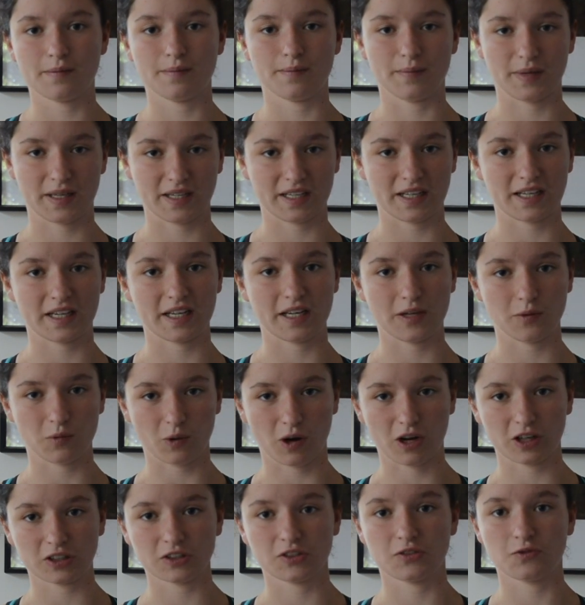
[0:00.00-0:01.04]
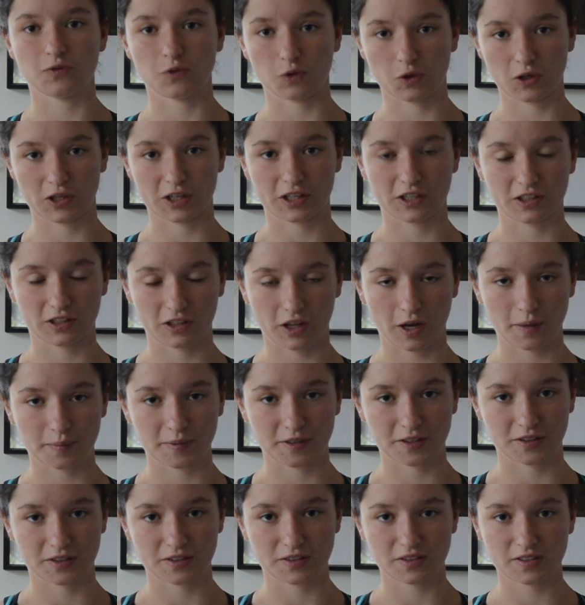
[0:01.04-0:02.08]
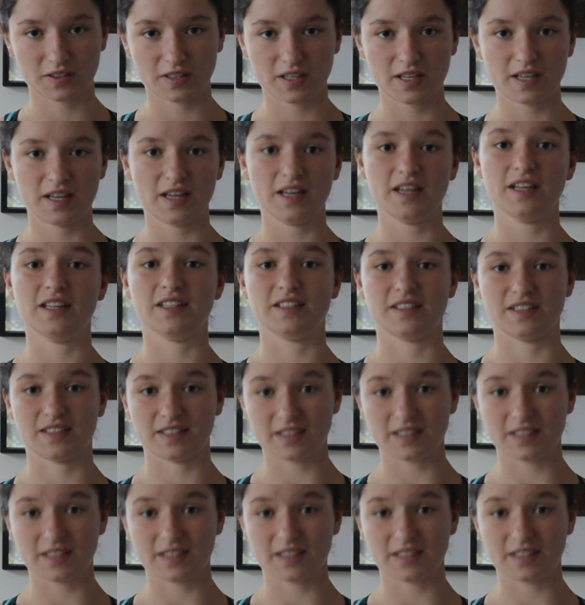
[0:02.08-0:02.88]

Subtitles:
meaning he walked 4 kilometers. His